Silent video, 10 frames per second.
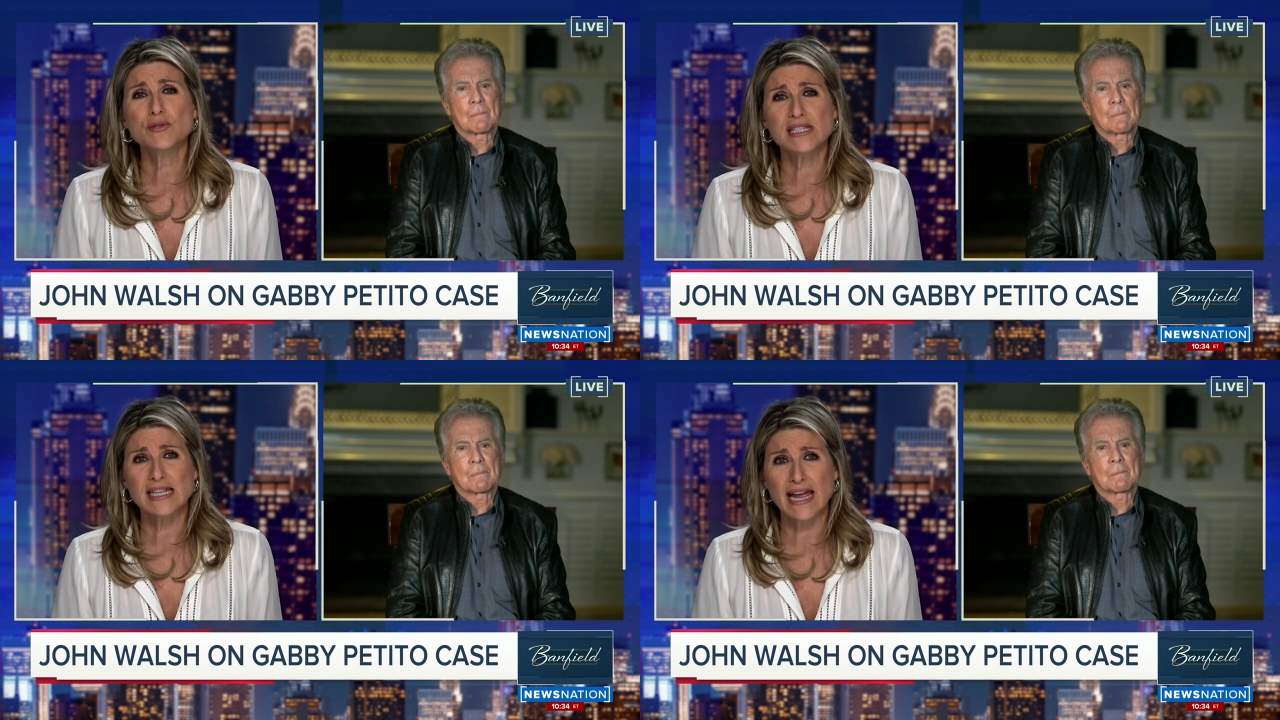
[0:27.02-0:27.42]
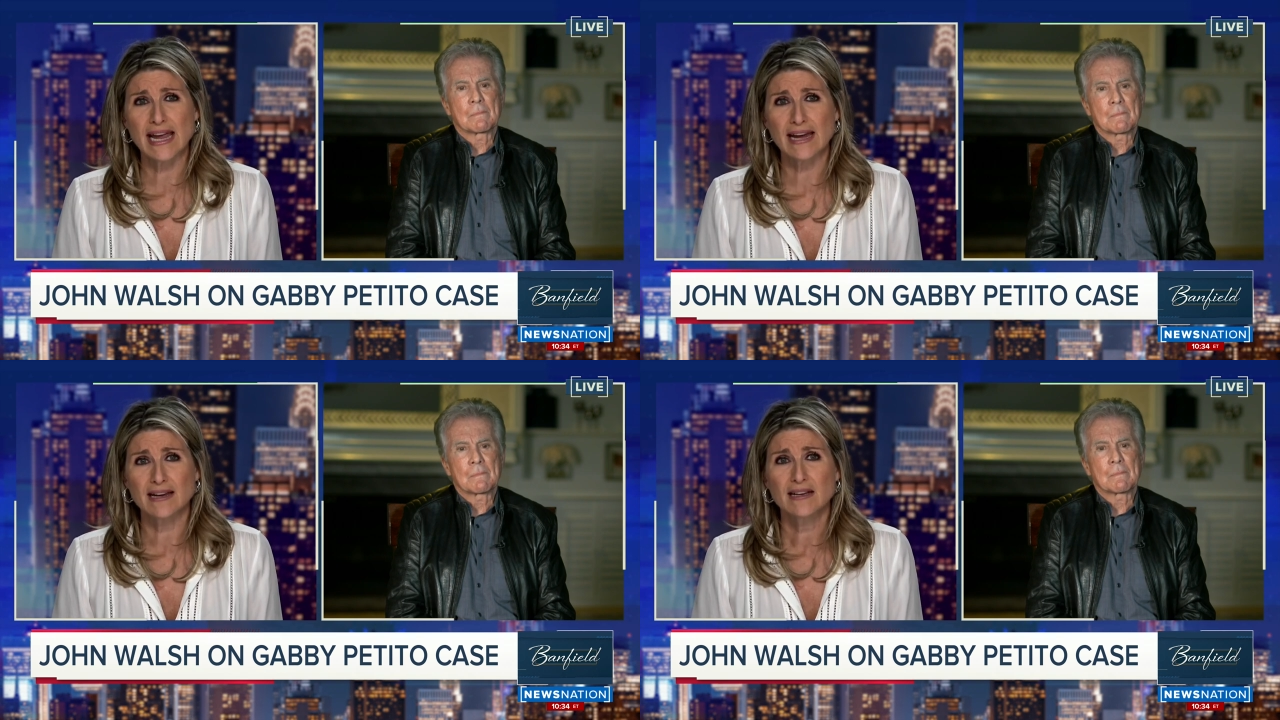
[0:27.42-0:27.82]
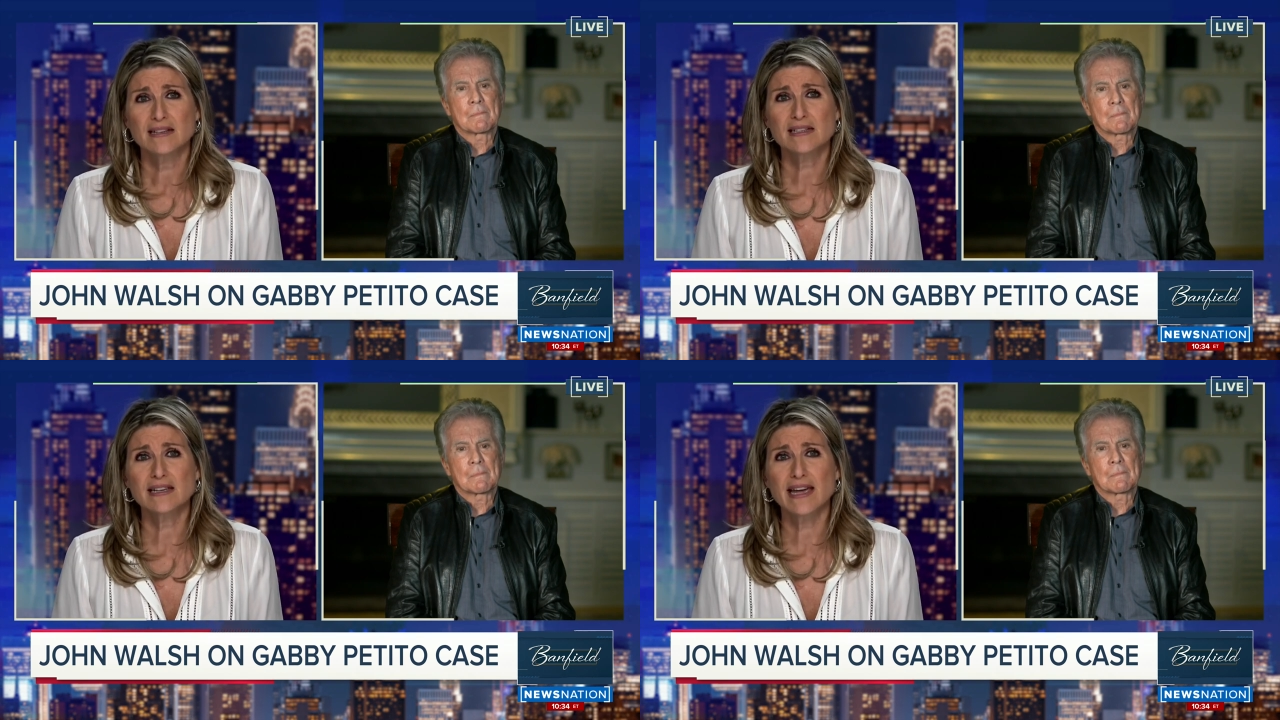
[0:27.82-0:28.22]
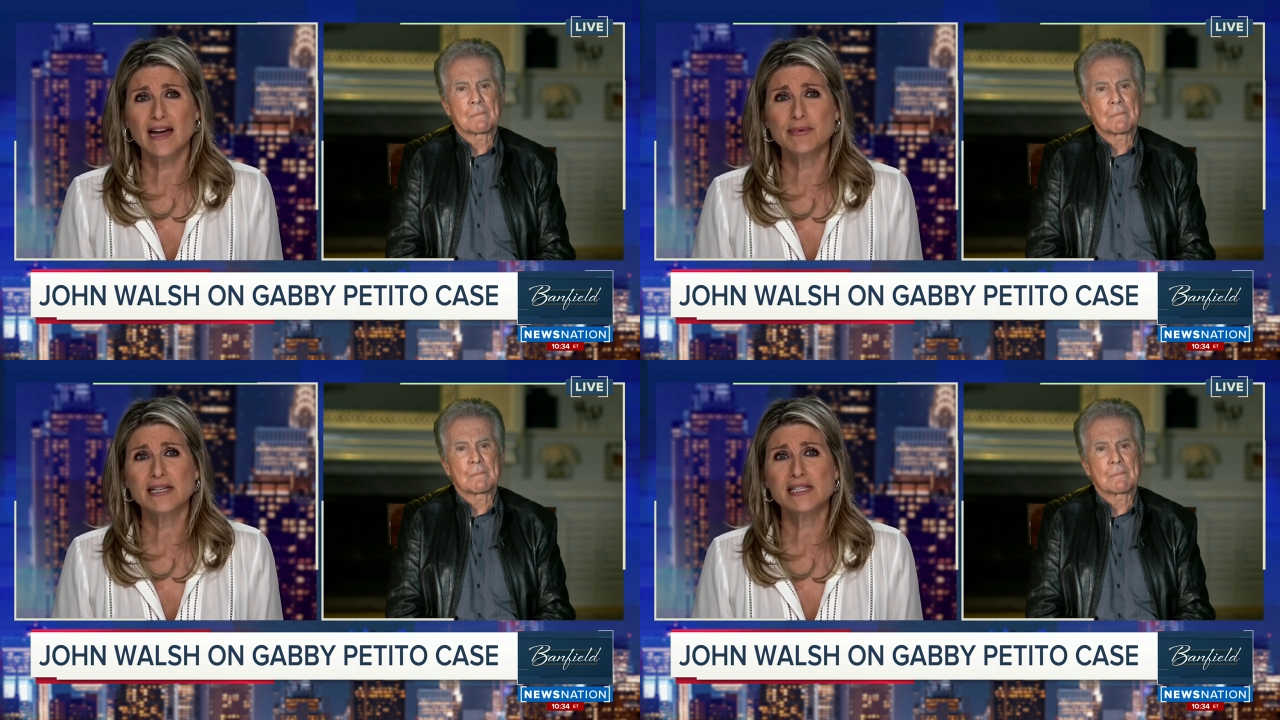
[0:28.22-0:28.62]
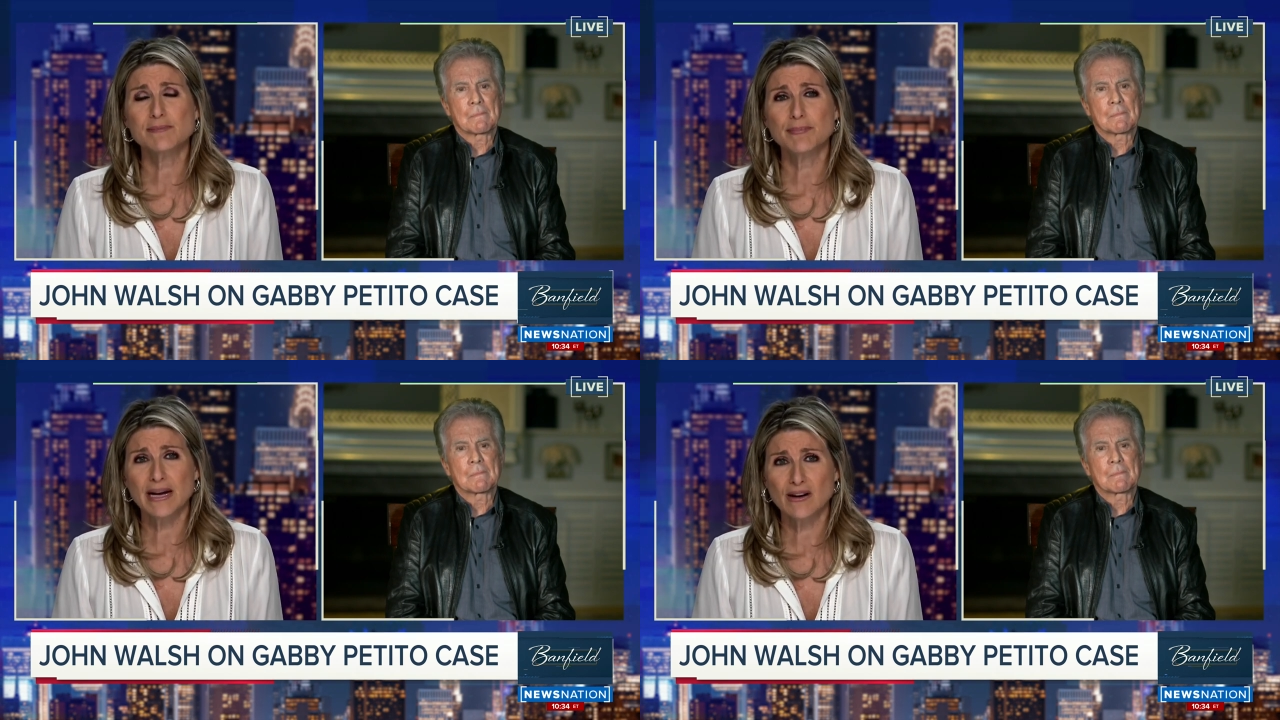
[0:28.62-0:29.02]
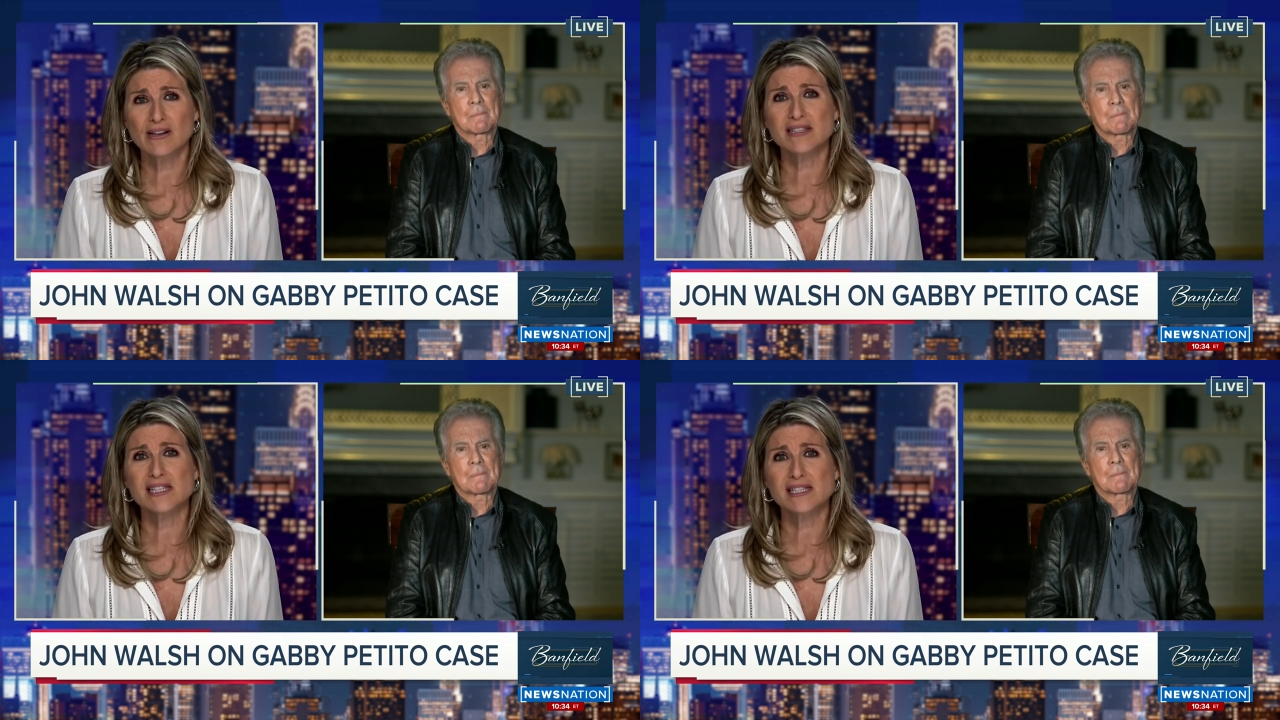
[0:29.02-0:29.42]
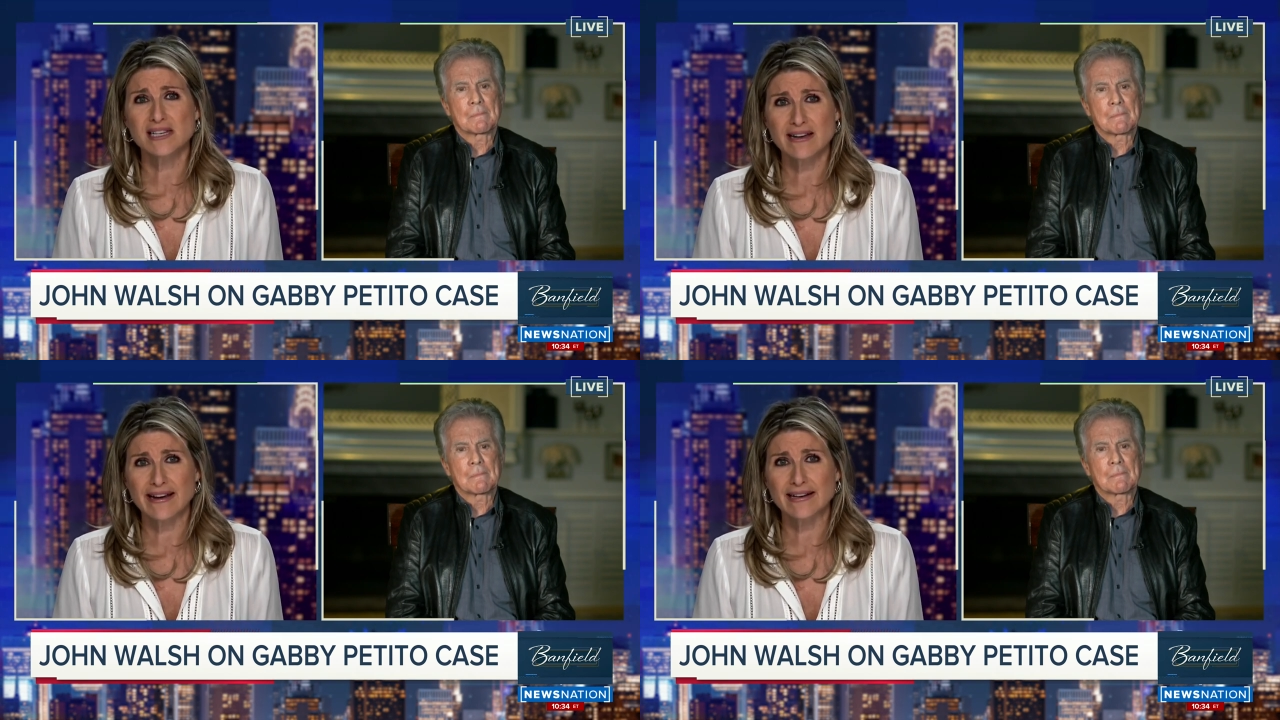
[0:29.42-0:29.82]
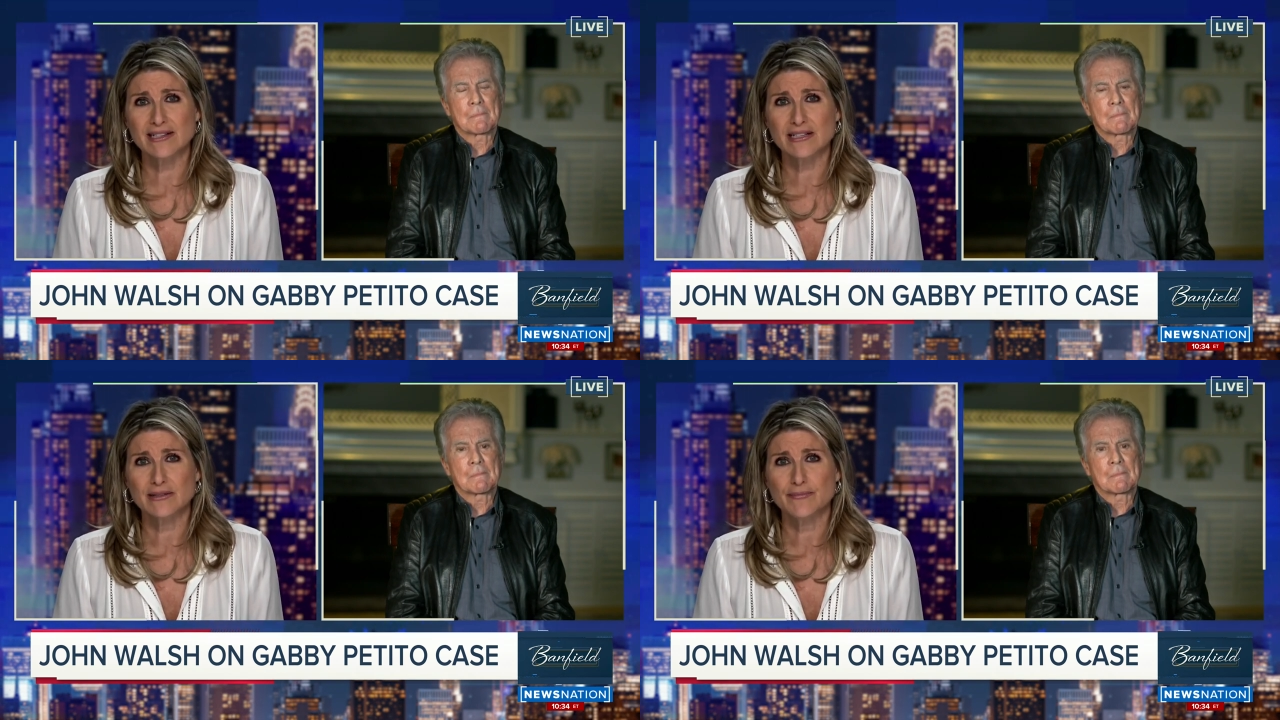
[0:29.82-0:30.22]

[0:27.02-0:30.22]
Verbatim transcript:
Speaker 1: say to Gabby's parents tonight?